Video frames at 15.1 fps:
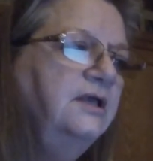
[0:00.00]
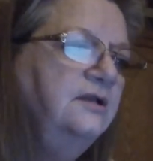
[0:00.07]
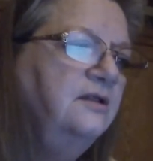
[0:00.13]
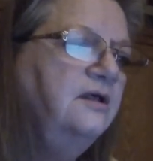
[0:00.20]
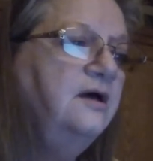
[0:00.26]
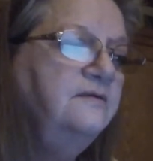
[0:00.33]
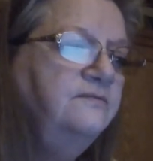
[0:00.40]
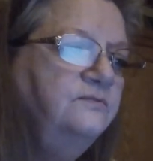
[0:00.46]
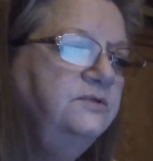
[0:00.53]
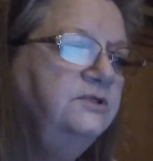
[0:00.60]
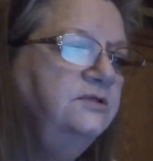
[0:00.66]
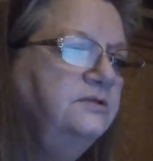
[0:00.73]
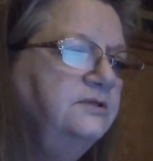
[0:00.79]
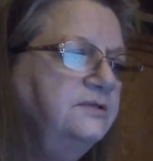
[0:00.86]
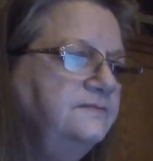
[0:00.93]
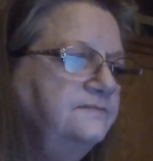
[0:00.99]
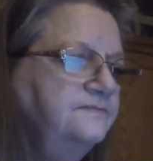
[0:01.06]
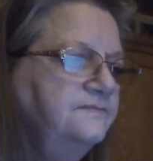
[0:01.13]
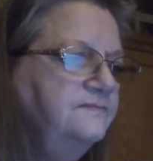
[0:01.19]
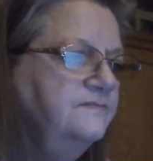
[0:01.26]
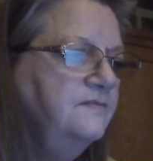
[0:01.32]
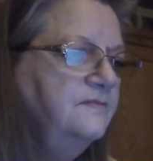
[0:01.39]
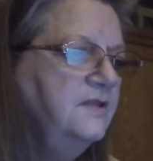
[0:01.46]
and life went on.
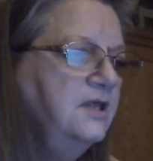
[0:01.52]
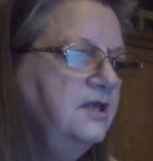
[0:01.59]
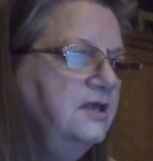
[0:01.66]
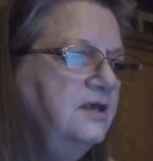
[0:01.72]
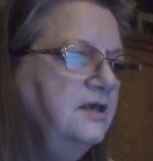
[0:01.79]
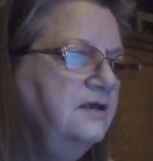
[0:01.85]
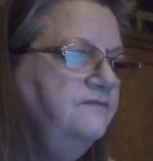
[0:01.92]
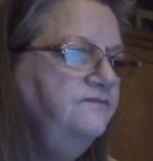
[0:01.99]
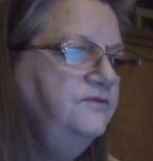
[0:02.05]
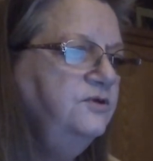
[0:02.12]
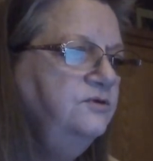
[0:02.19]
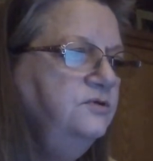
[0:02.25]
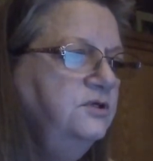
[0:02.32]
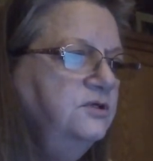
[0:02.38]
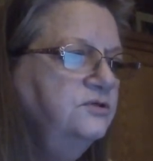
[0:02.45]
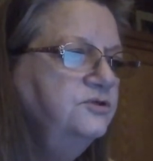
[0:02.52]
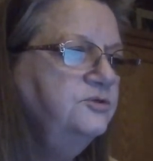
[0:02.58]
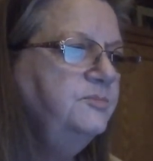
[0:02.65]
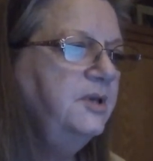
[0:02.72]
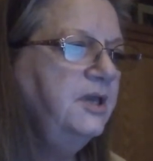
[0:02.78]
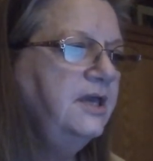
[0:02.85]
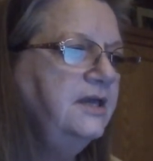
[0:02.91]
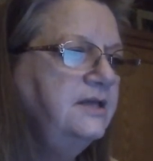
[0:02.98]
A few years
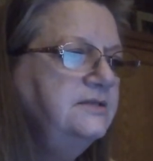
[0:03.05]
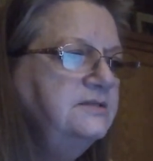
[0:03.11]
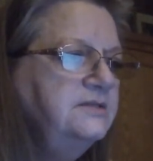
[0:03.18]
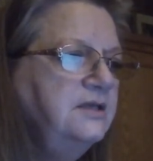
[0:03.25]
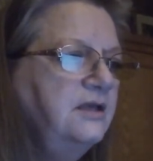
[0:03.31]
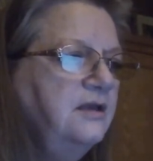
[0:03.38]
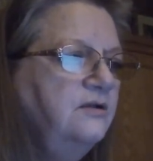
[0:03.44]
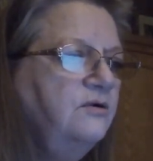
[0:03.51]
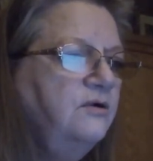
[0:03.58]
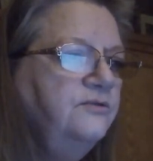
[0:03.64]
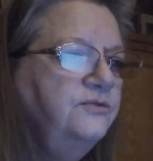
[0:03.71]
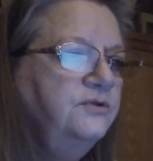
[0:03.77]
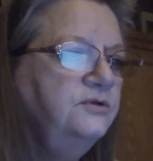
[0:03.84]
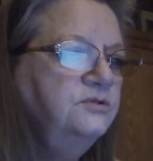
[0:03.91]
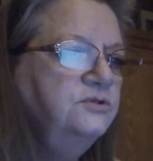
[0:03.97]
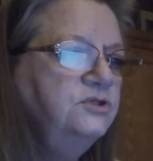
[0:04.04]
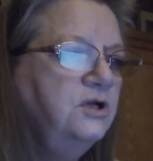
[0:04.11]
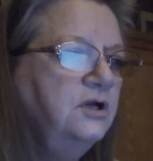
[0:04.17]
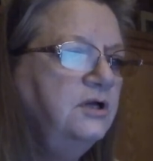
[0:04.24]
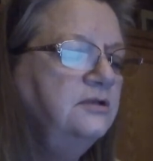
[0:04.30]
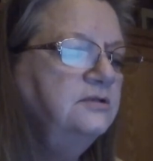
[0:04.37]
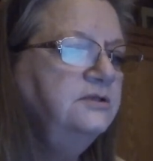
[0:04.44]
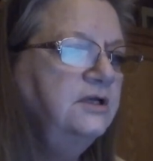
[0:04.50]
passed, and our third
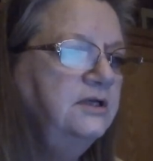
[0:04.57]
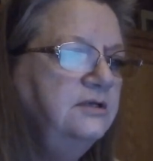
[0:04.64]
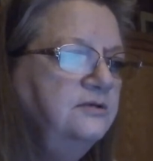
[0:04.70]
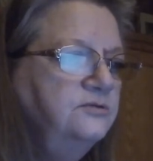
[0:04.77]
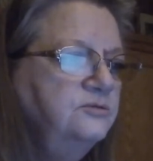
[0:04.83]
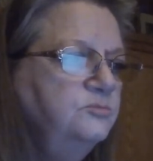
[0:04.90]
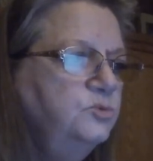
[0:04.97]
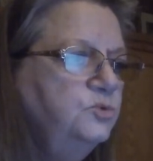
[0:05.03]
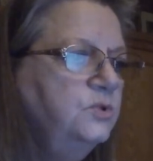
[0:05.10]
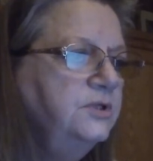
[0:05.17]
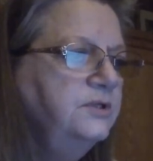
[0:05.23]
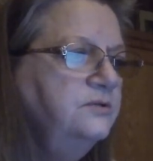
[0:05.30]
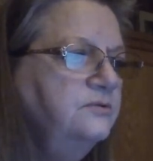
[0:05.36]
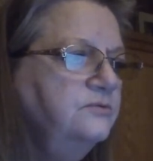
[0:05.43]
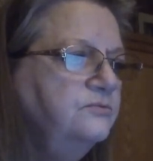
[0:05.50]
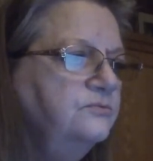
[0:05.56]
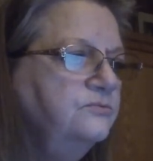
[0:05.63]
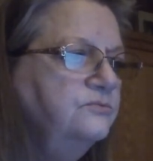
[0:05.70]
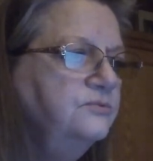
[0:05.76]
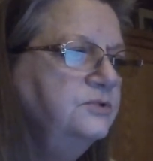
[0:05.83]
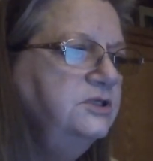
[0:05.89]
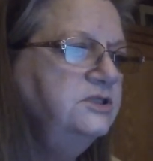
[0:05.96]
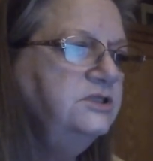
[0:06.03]
child, another boy,
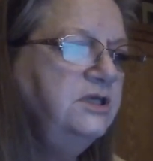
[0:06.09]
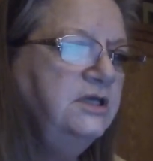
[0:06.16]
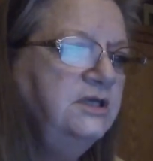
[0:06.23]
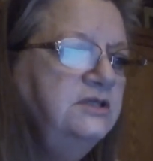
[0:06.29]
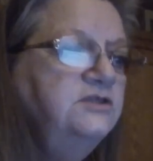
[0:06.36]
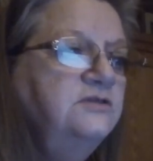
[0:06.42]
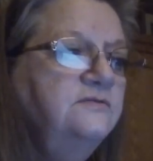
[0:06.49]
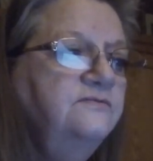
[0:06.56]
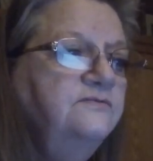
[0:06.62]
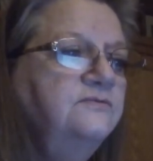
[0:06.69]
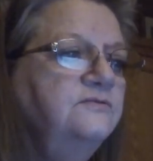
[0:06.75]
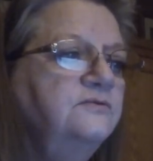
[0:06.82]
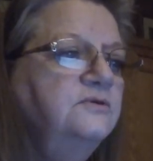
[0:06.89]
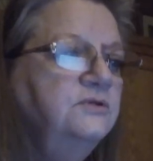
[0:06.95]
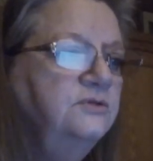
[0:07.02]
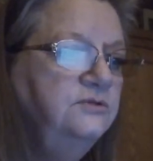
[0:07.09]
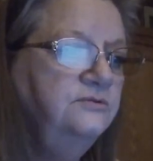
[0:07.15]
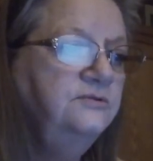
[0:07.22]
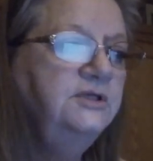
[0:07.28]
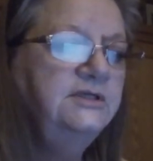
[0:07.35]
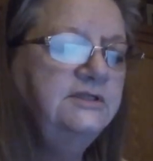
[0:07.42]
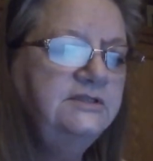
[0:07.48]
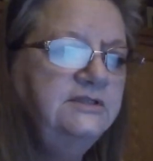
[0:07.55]
reached the age of, you
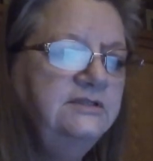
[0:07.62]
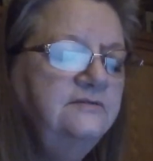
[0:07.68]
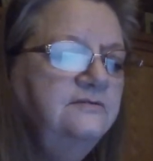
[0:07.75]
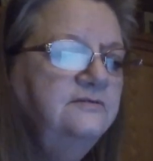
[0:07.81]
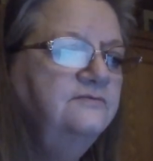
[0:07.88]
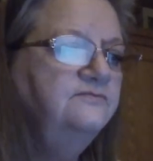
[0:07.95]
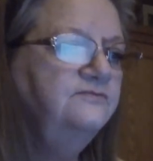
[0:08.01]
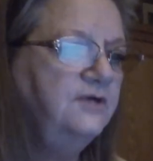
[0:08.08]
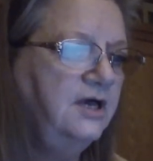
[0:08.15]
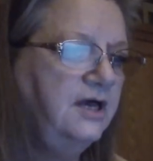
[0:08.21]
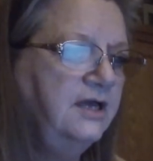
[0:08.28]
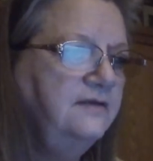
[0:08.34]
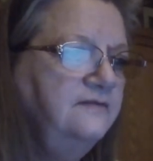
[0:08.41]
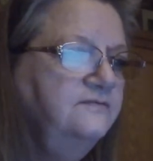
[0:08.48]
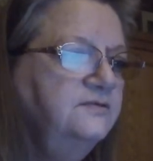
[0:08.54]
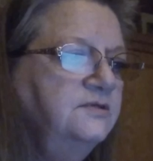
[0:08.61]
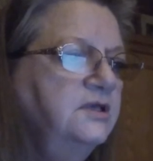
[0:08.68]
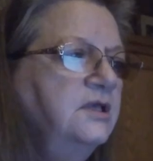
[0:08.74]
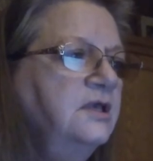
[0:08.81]
guessed it, 5,